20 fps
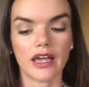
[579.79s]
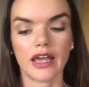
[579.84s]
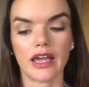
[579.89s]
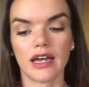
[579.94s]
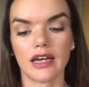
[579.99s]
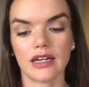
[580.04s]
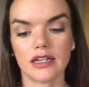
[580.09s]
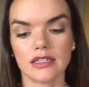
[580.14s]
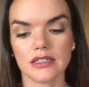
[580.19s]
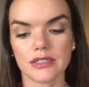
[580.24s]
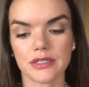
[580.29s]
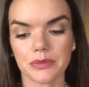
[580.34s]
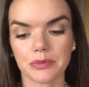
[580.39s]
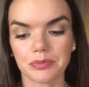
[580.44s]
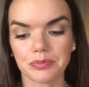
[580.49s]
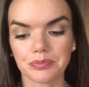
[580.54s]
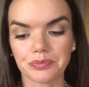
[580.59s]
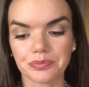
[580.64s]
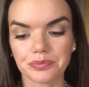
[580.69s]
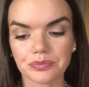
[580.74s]
And
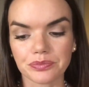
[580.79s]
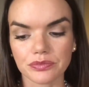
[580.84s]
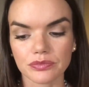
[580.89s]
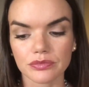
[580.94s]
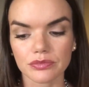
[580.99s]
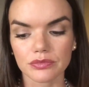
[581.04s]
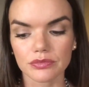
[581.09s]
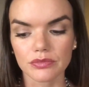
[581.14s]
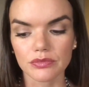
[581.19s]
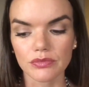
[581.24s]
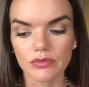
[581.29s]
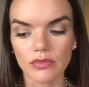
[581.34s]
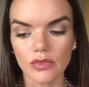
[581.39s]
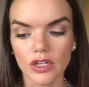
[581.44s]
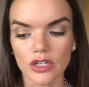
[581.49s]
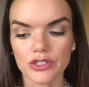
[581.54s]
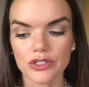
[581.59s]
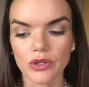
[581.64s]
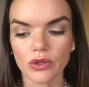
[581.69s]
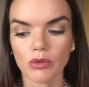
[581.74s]

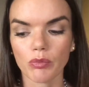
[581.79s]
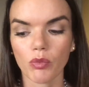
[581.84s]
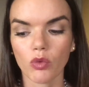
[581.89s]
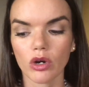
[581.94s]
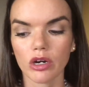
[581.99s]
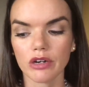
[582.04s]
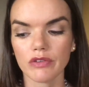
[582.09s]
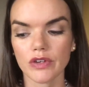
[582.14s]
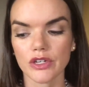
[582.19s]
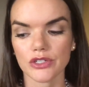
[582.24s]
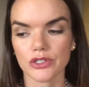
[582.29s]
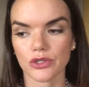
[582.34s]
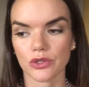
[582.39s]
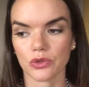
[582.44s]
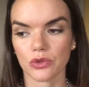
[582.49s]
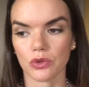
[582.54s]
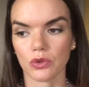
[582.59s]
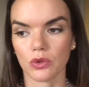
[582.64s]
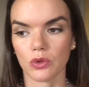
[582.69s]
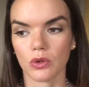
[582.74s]
so the more of us
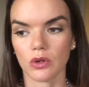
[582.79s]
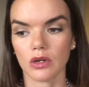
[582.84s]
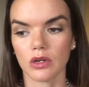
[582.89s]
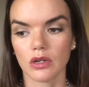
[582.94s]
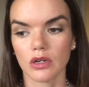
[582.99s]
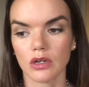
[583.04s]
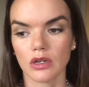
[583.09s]
who